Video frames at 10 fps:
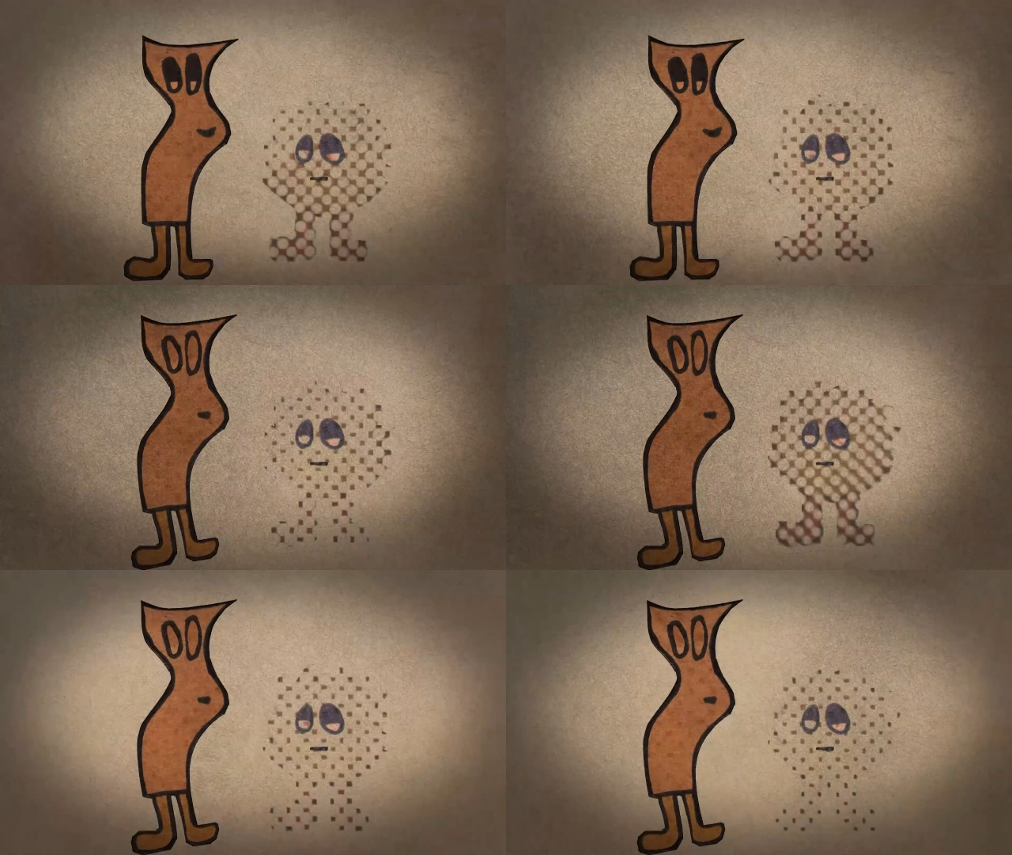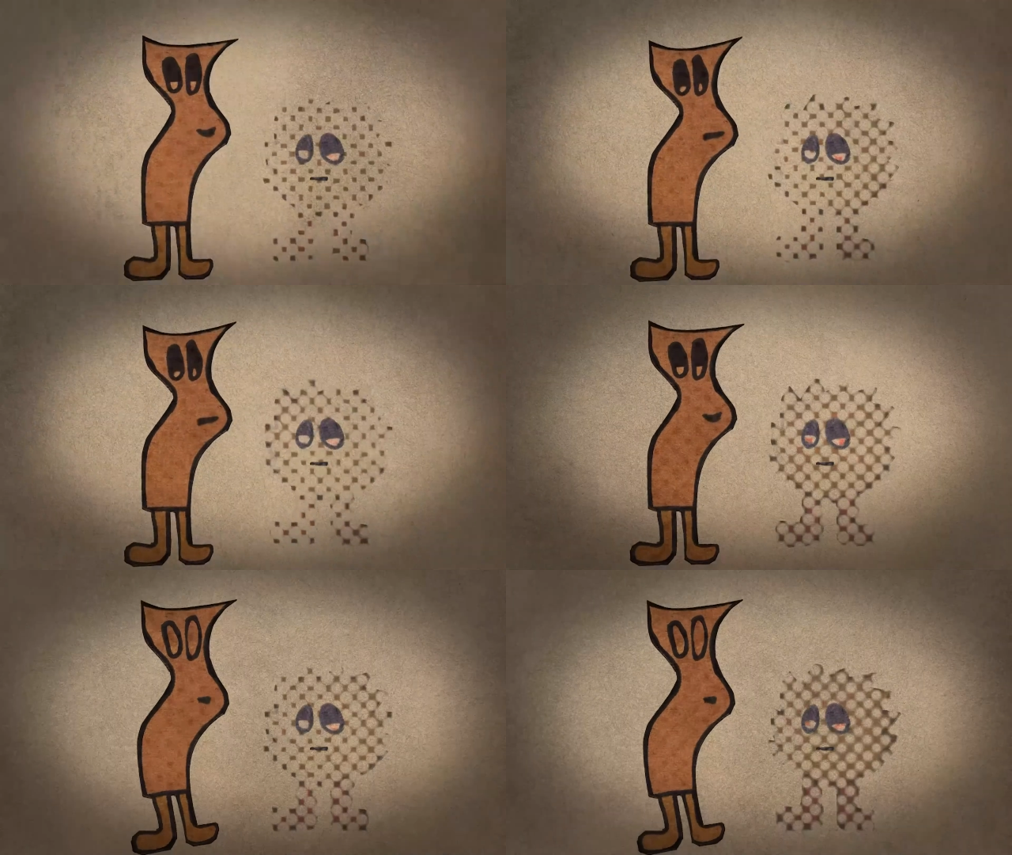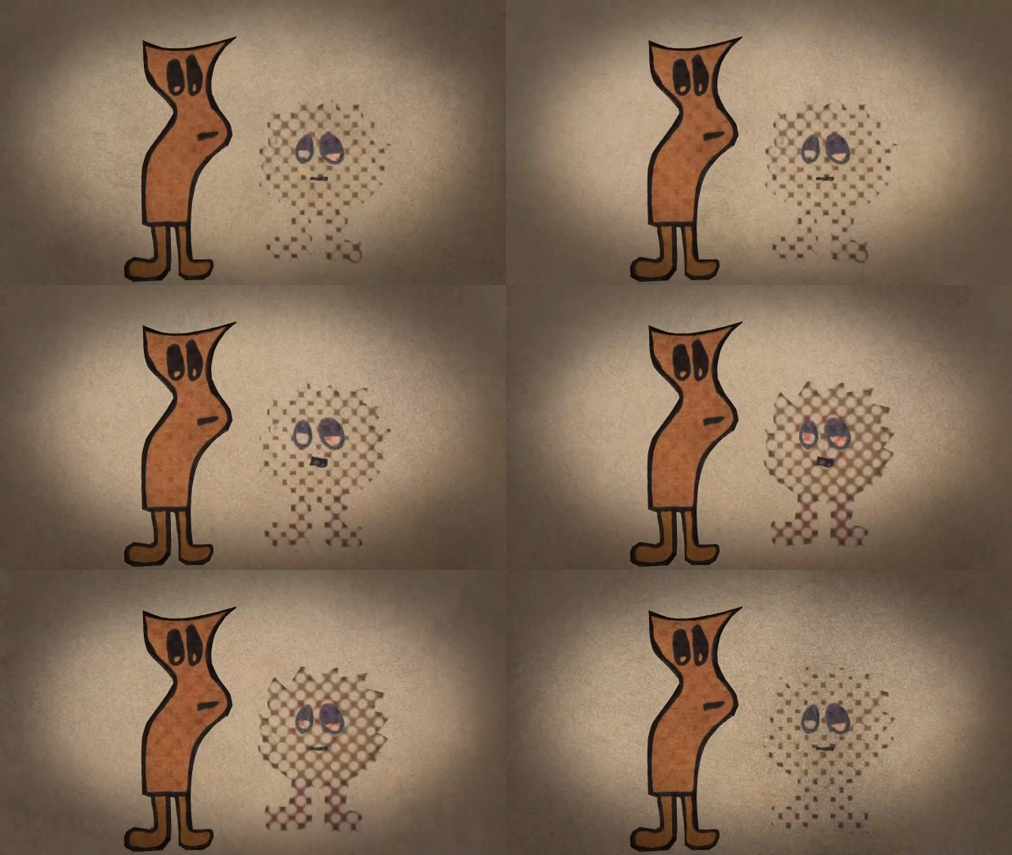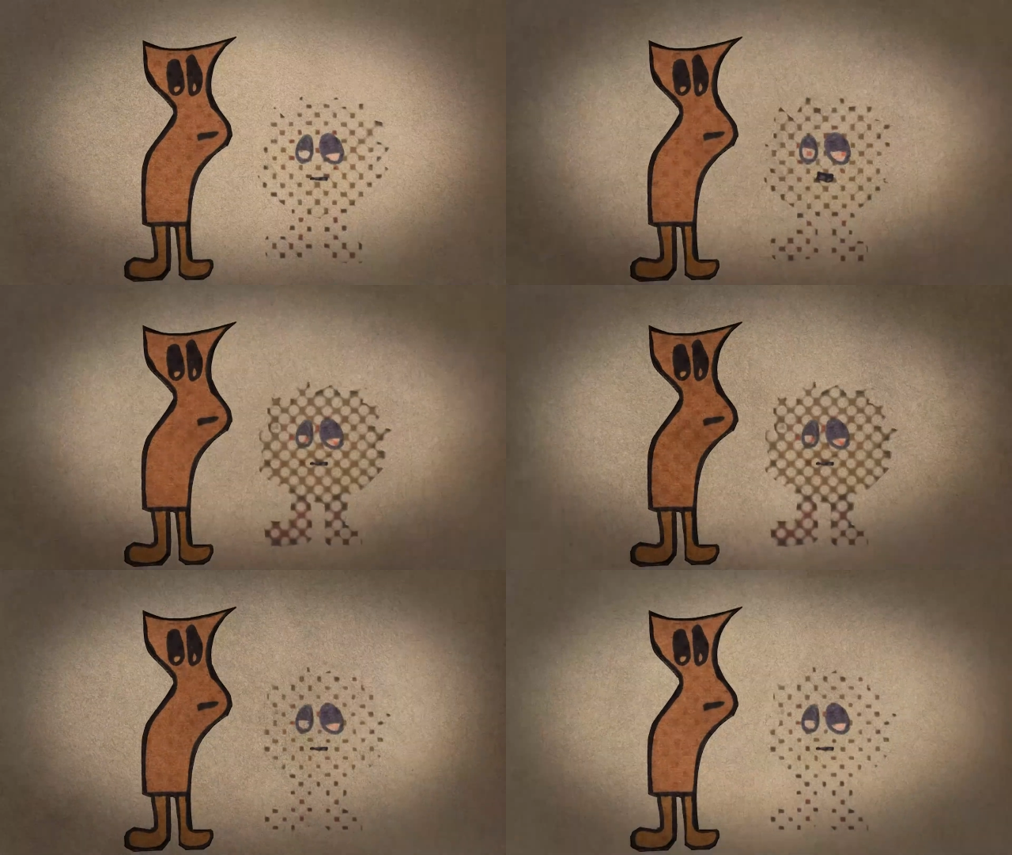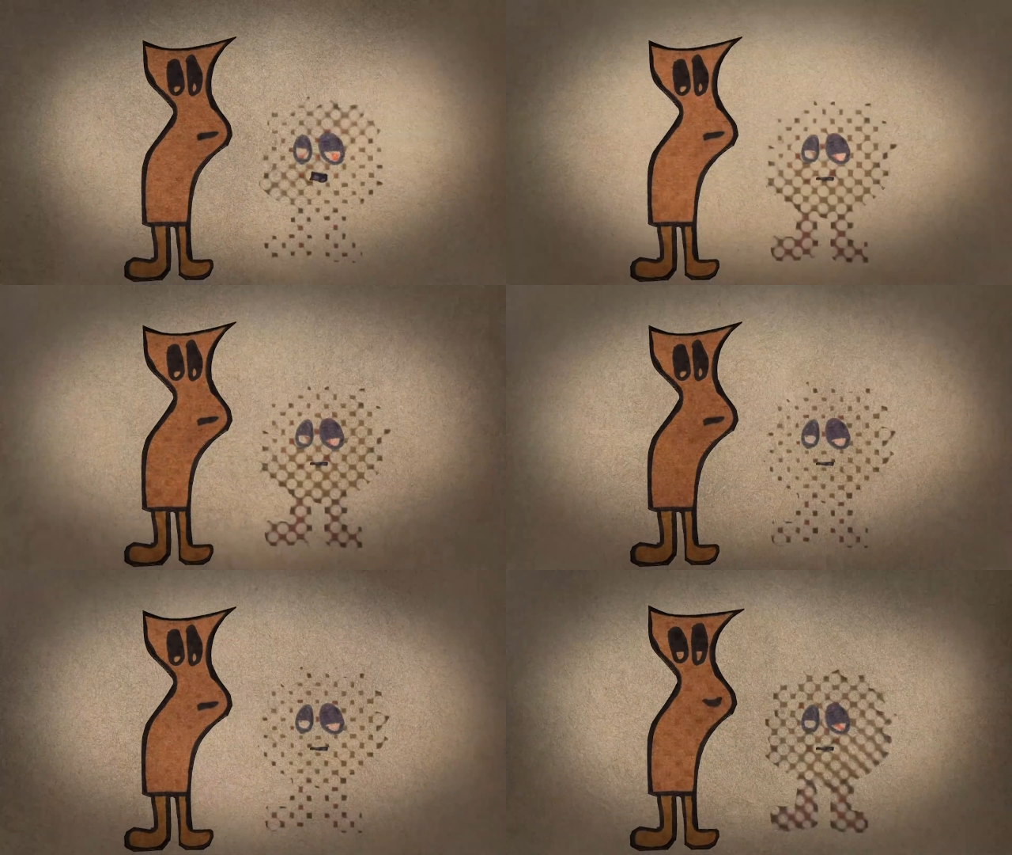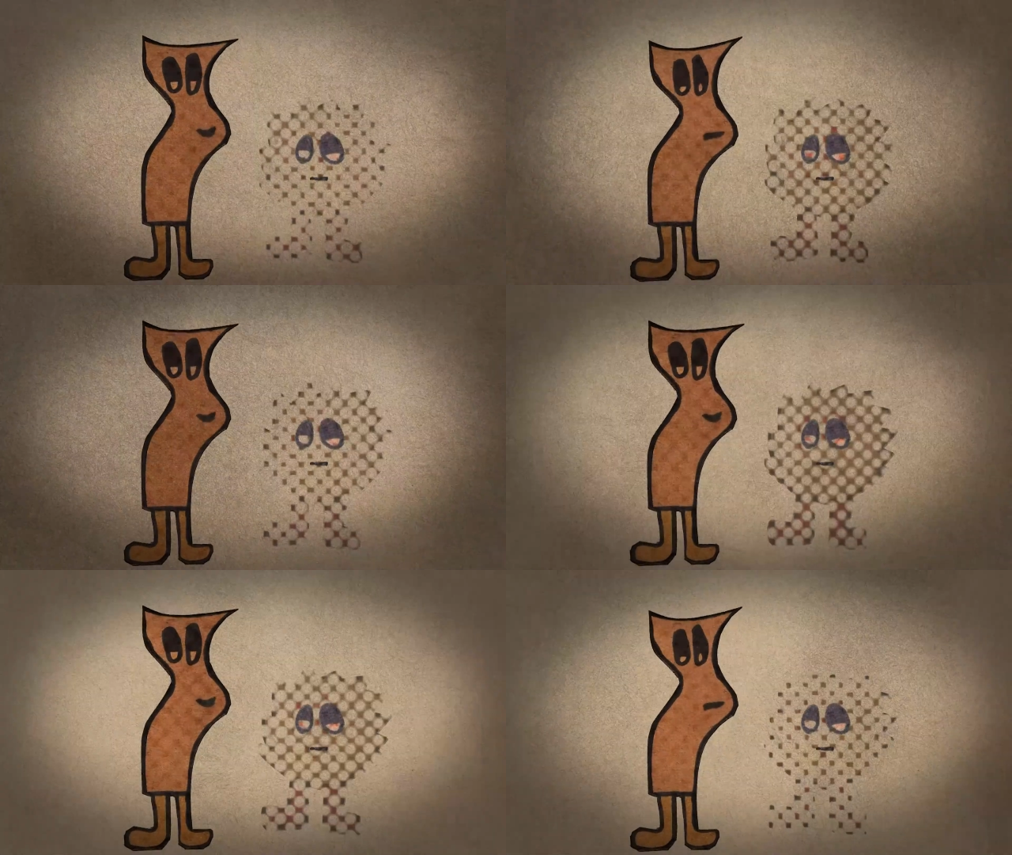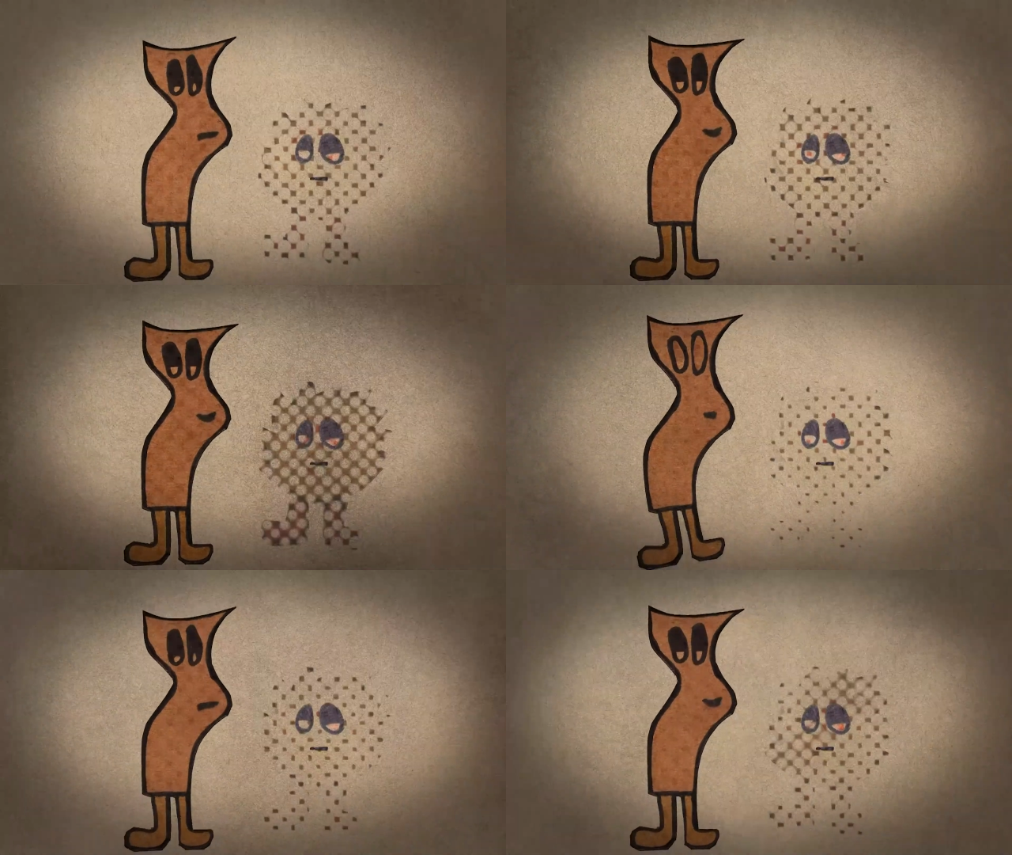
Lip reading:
No face is visible, so there are no lips to read.